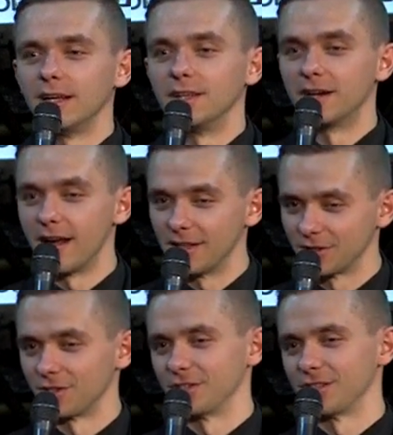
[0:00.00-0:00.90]
their
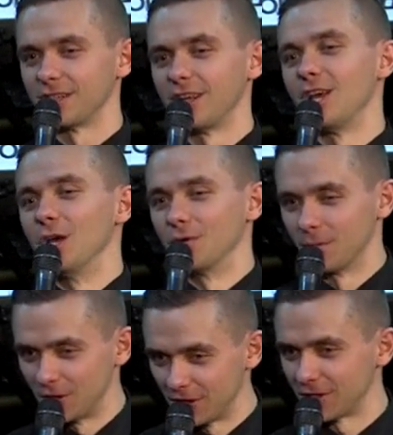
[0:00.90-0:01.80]
answers
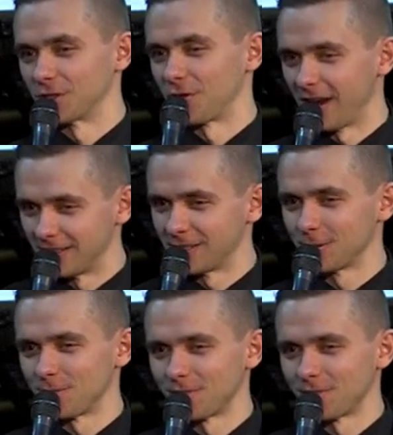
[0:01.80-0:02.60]
from Jesus Christ.